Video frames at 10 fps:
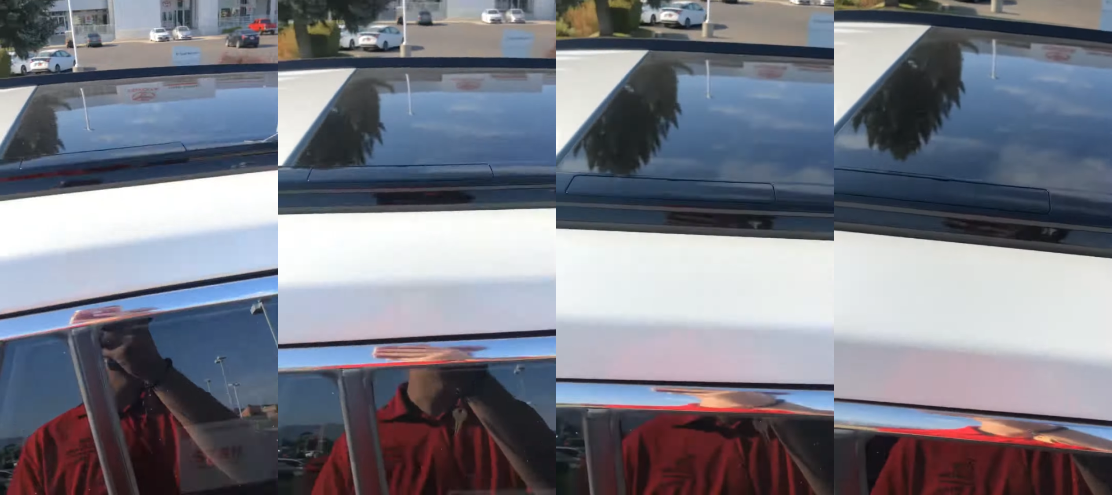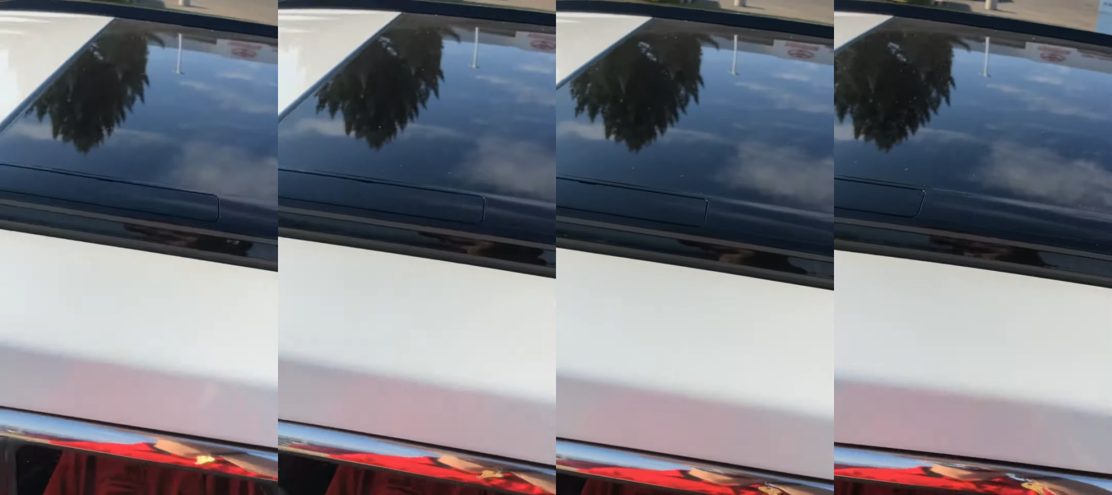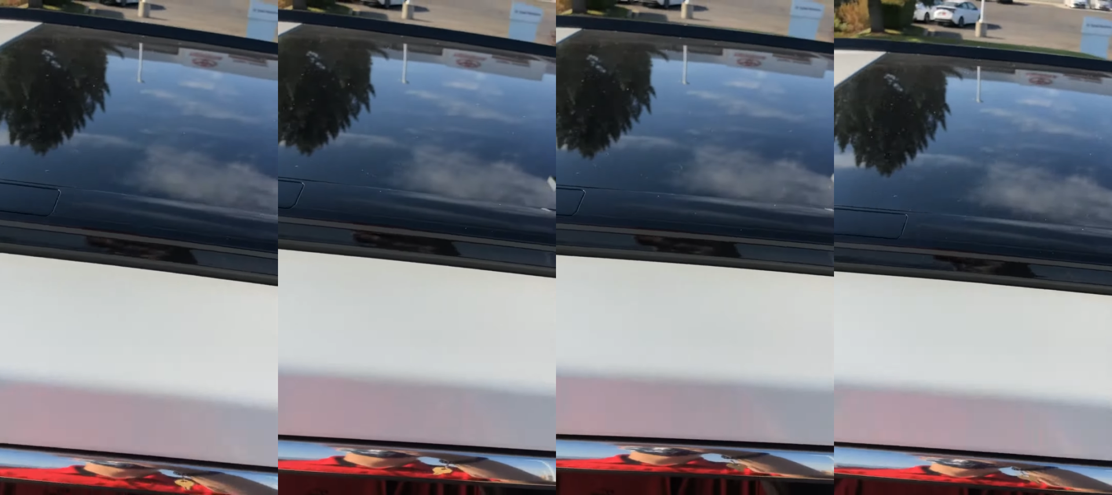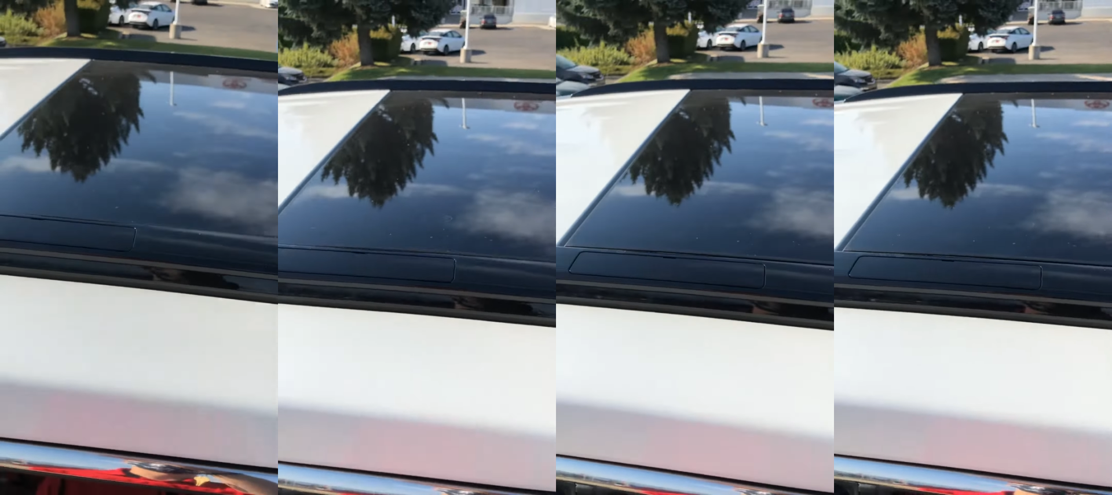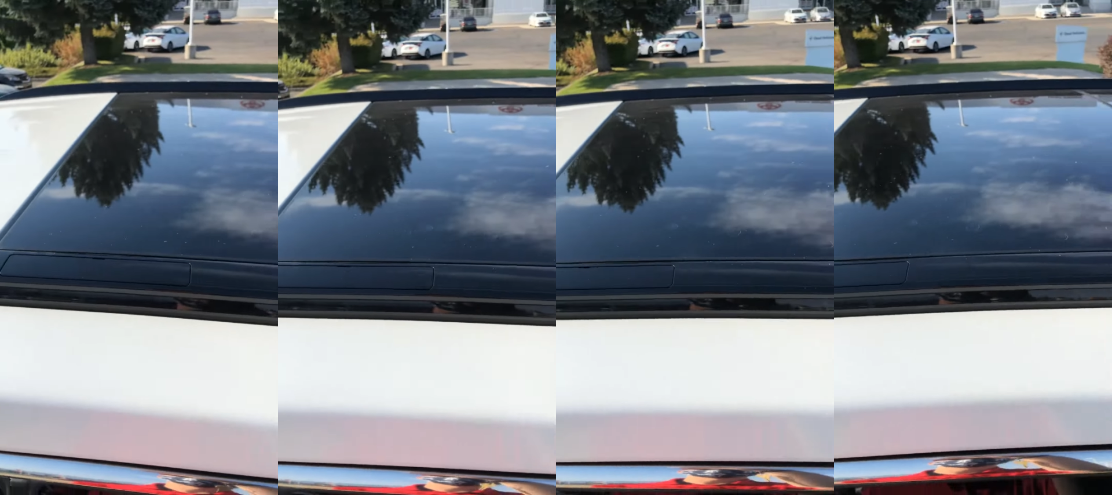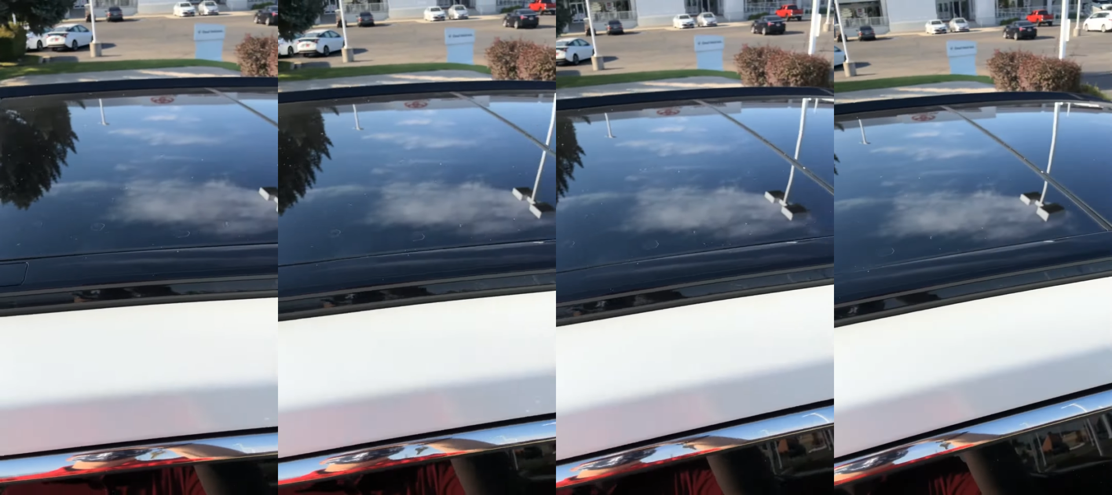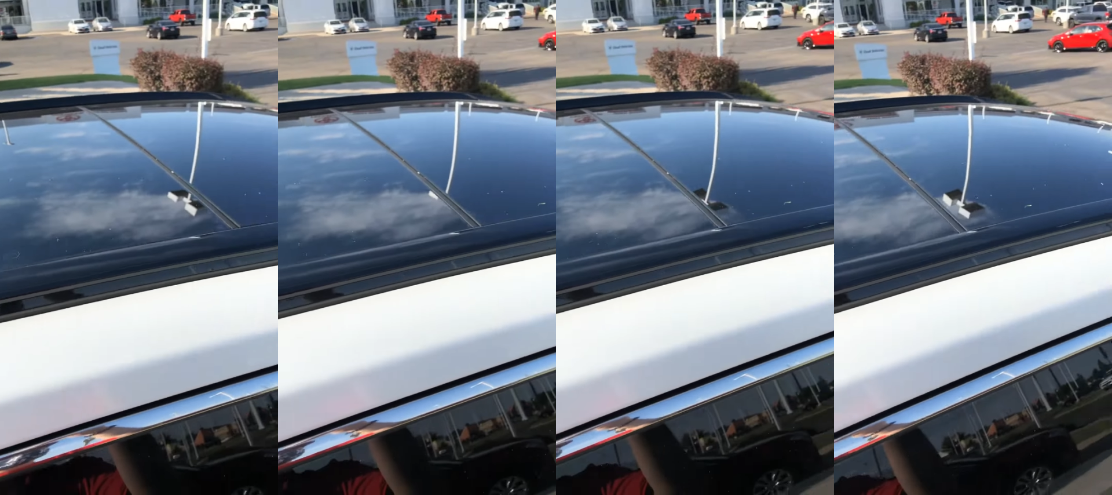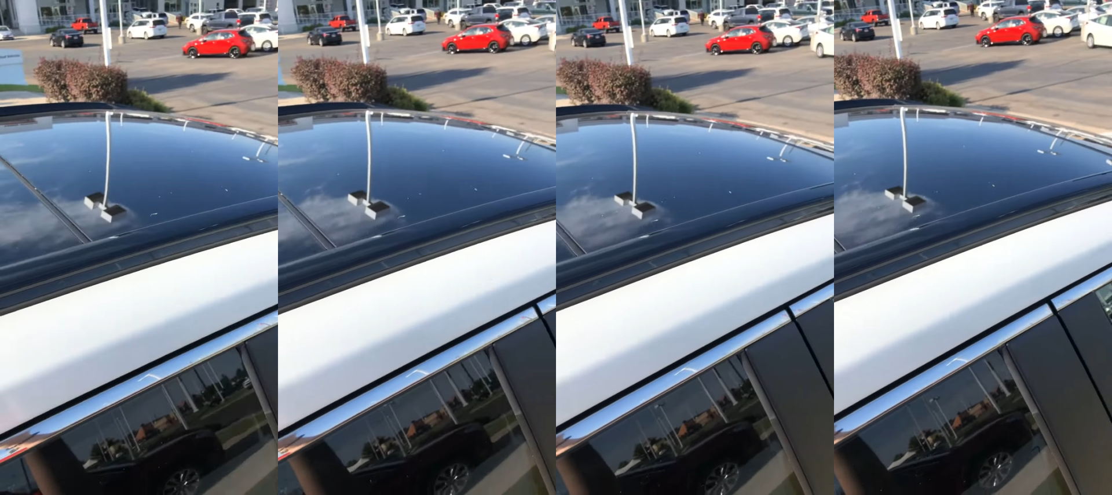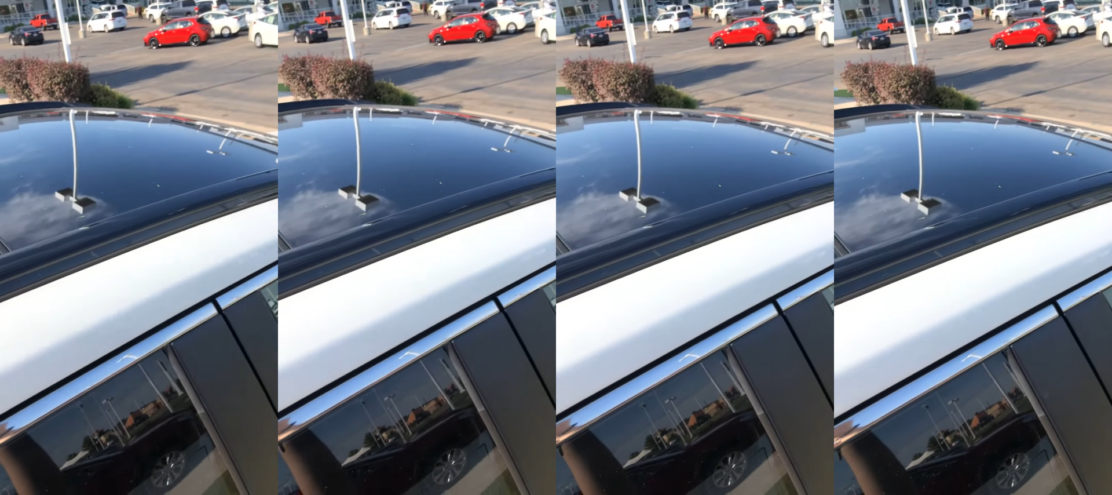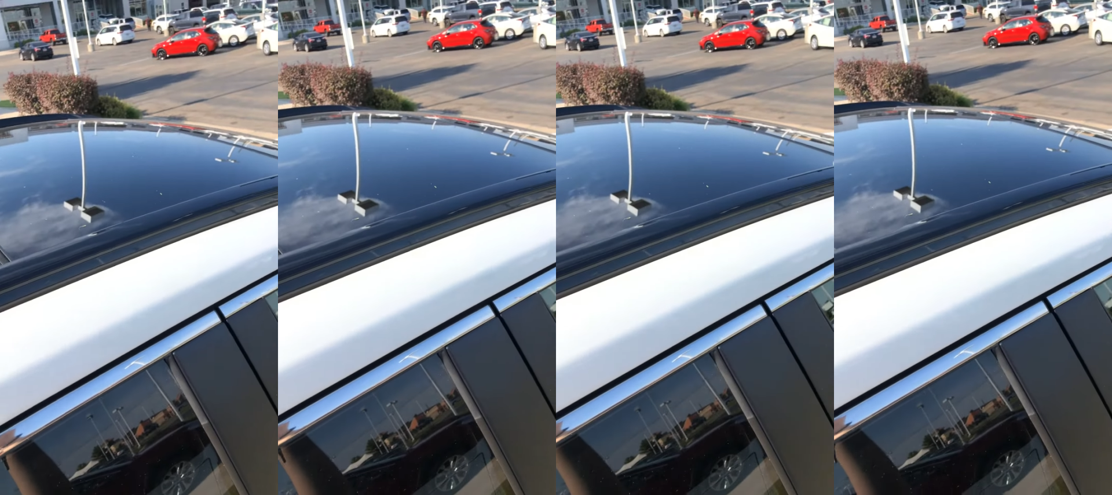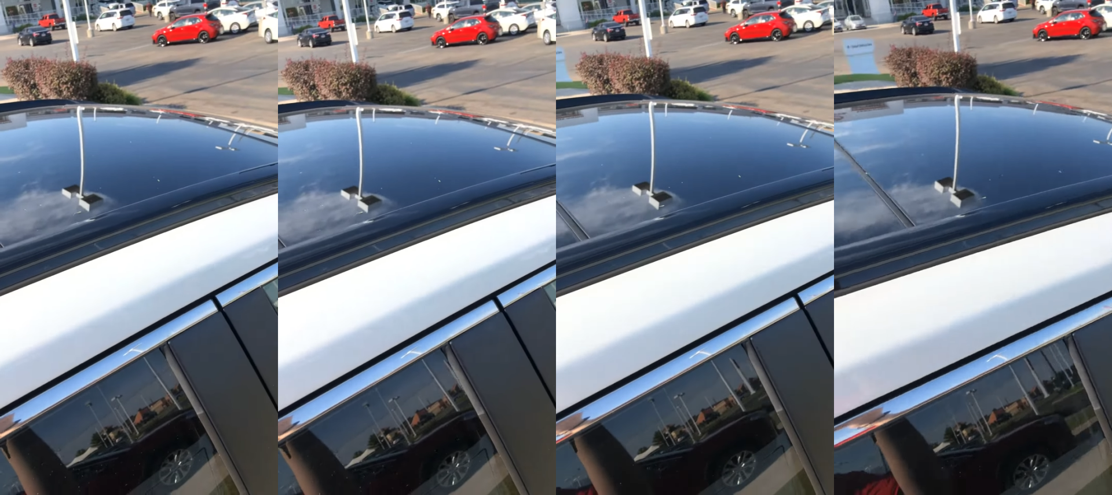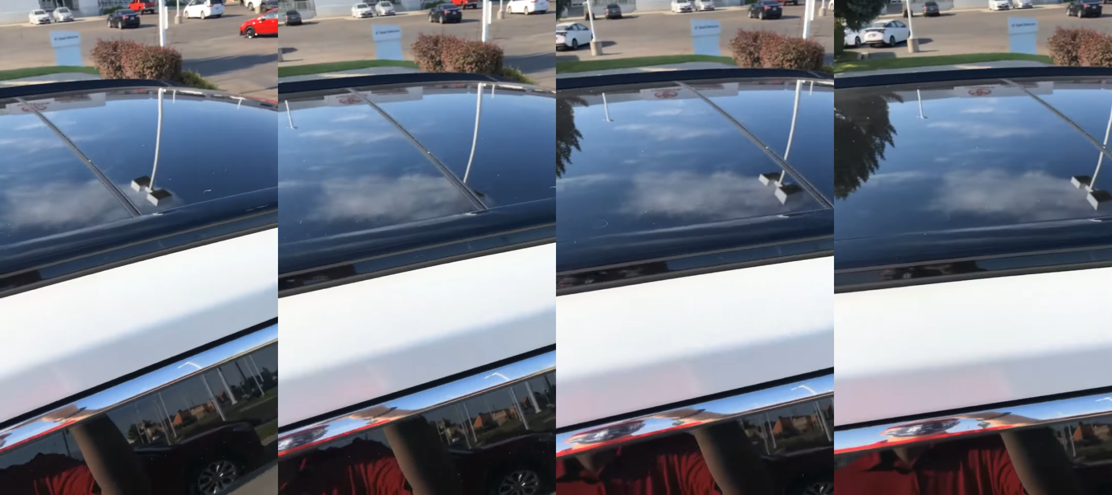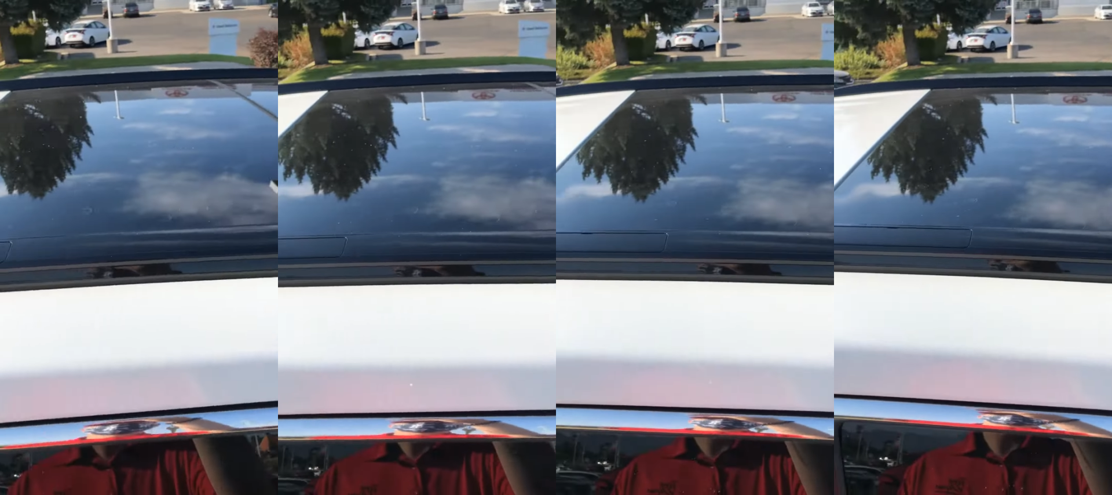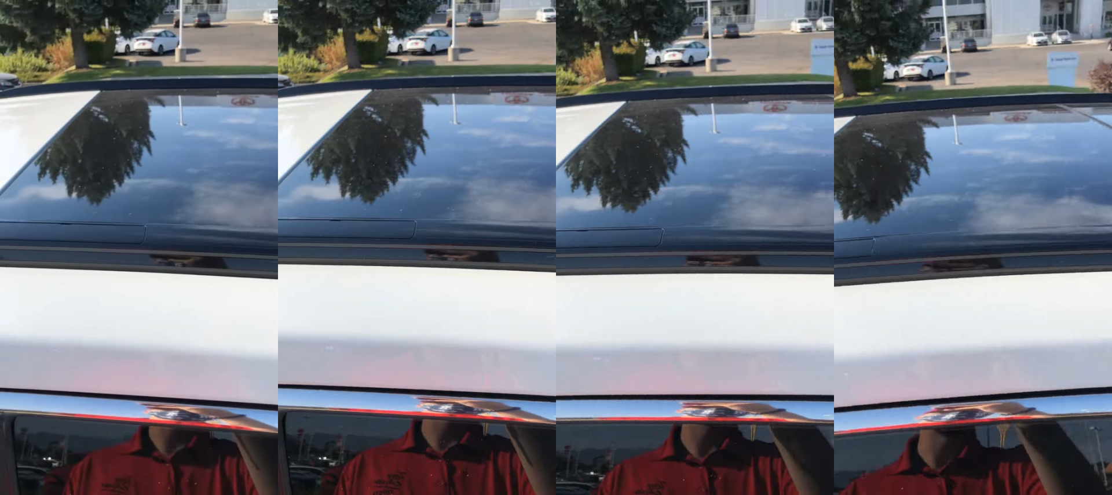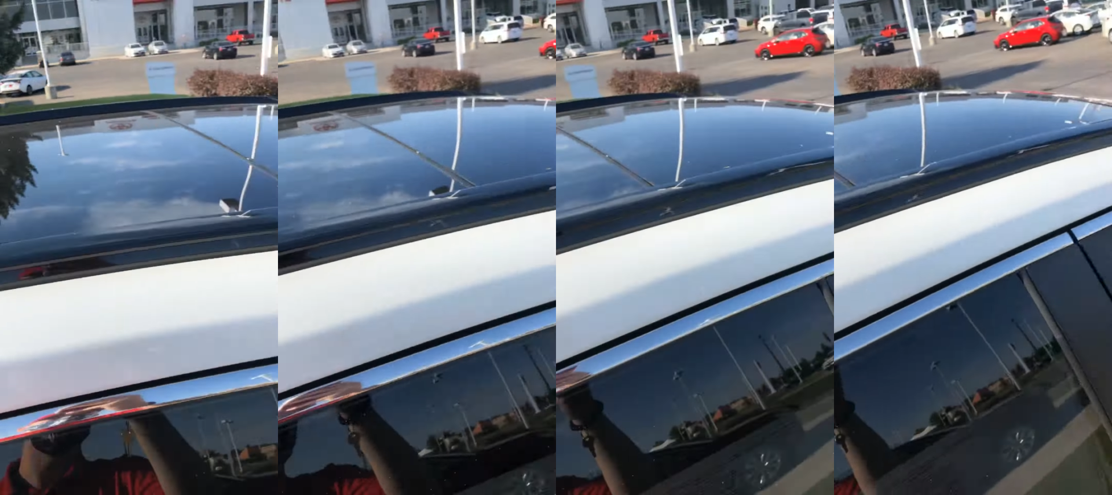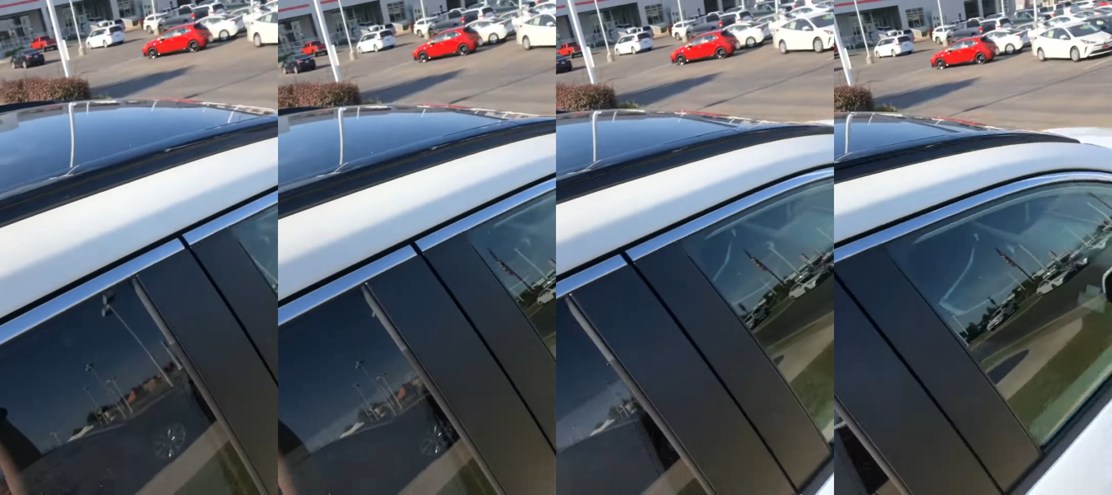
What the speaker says: [unreadable: no face in view]